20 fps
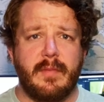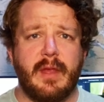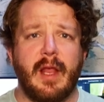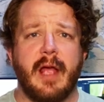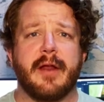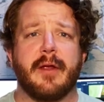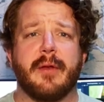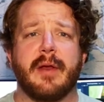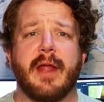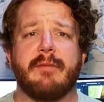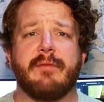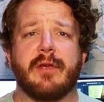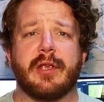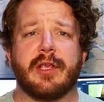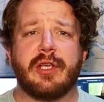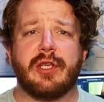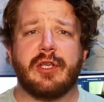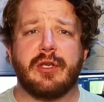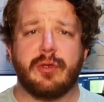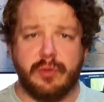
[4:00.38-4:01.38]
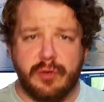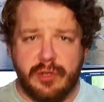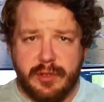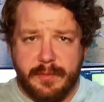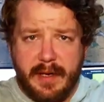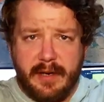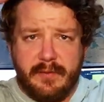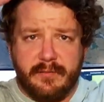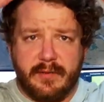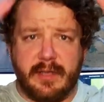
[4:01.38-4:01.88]
don't have a huge
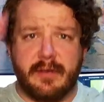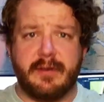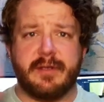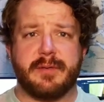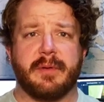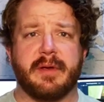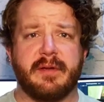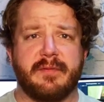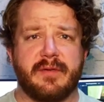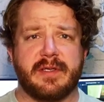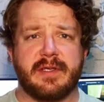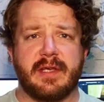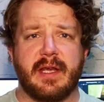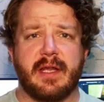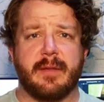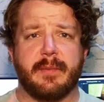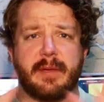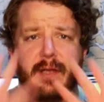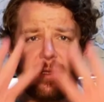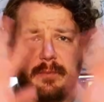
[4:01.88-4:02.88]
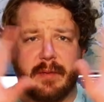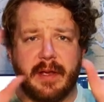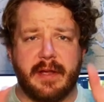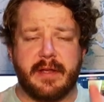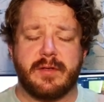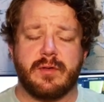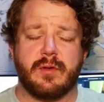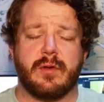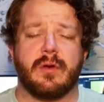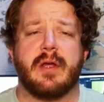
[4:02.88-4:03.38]
amount of clearance, but if you sit in the middle by the
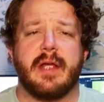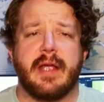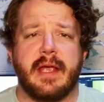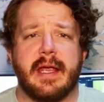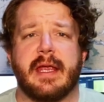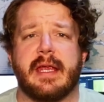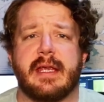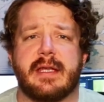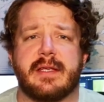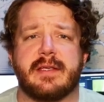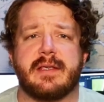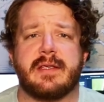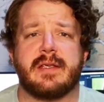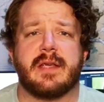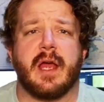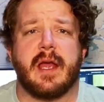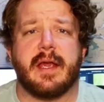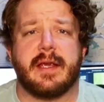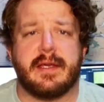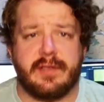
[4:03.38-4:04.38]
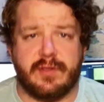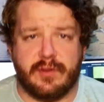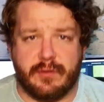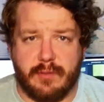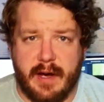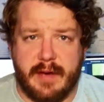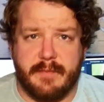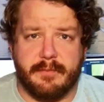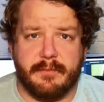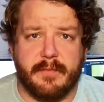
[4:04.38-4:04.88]
door, it's
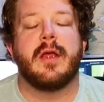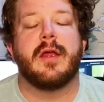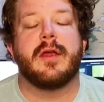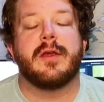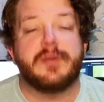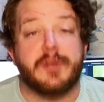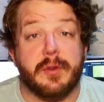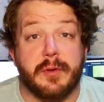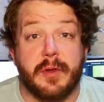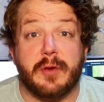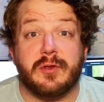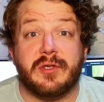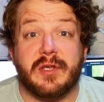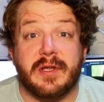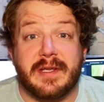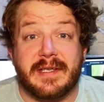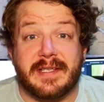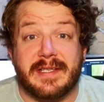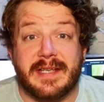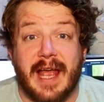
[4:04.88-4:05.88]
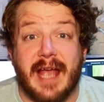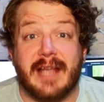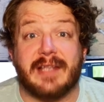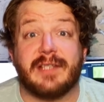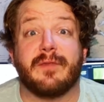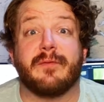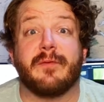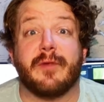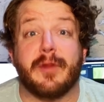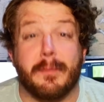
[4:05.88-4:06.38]
great. So those are the
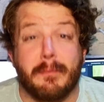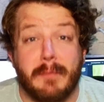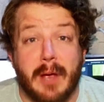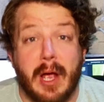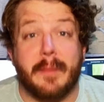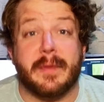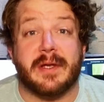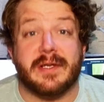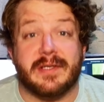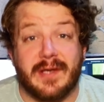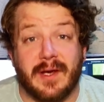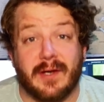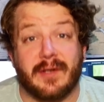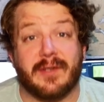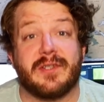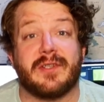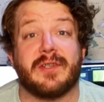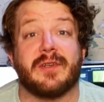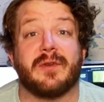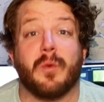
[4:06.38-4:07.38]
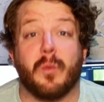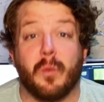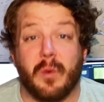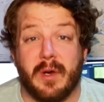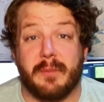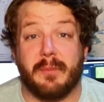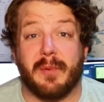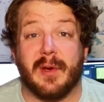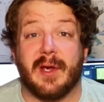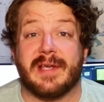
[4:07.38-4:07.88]
stats for the Marmot Tungsten
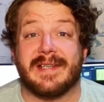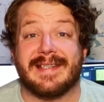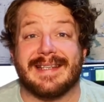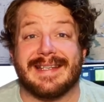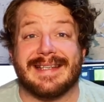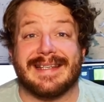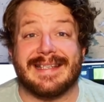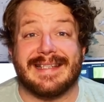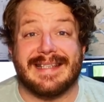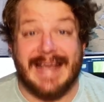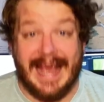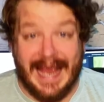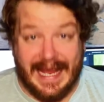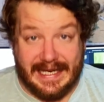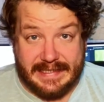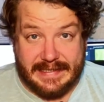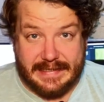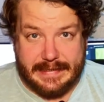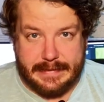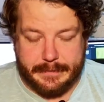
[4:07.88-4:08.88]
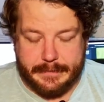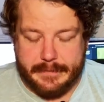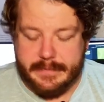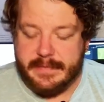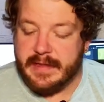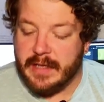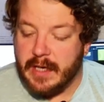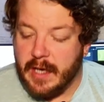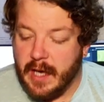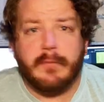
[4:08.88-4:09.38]
one-person tent.
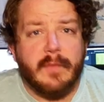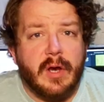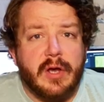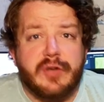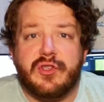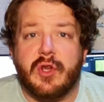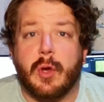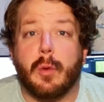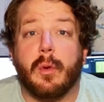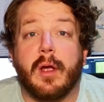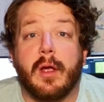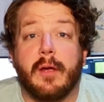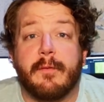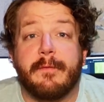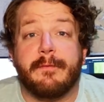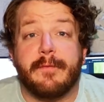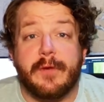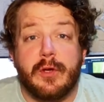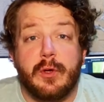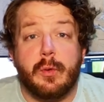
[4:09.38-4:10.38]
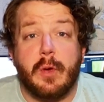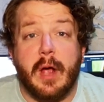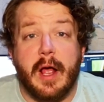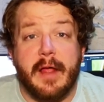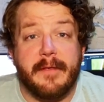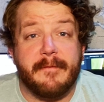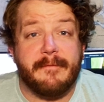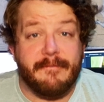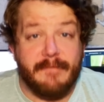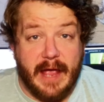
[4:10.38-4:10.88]
So a few
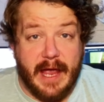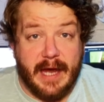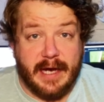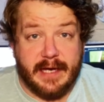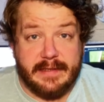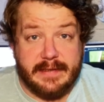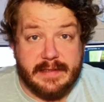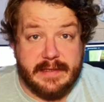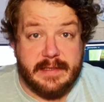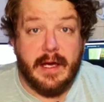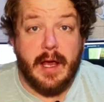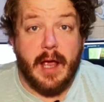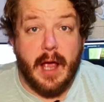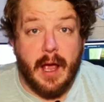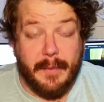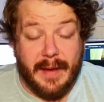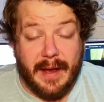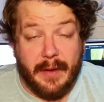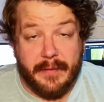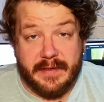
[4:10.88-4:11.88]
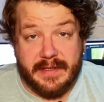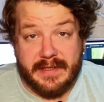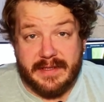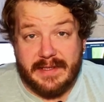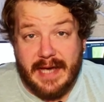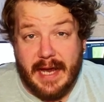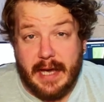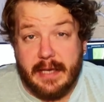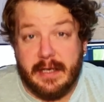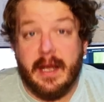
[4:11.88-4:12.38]
other facts about this
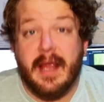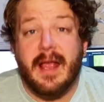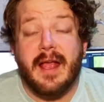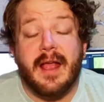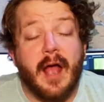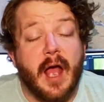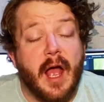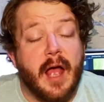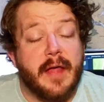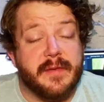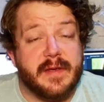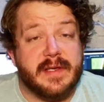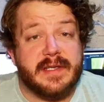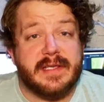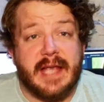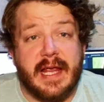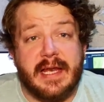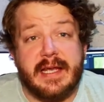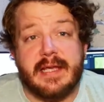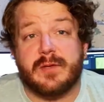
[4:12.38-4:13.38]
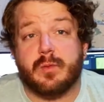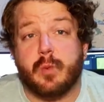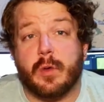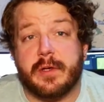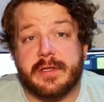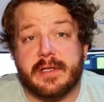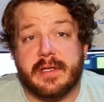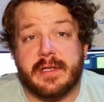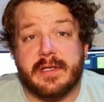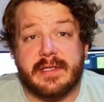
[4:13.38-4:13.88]
tent. This tent is
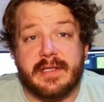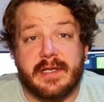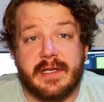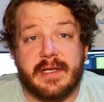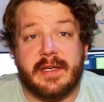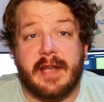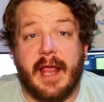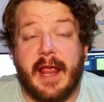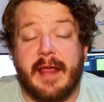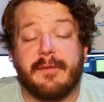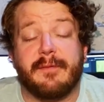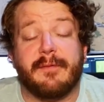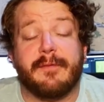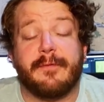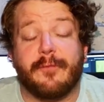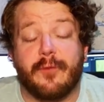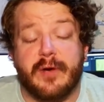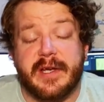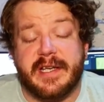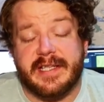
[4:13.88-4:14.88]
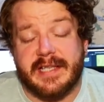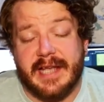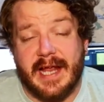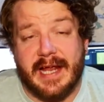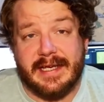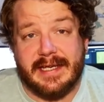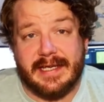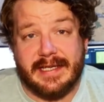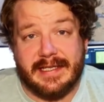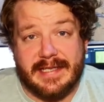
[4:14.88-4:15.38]
what's considered a
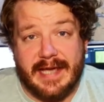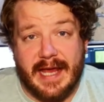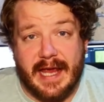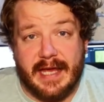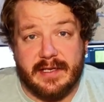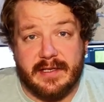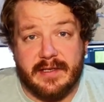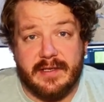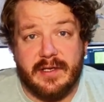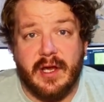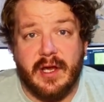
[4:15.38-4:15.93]
freestanding tent.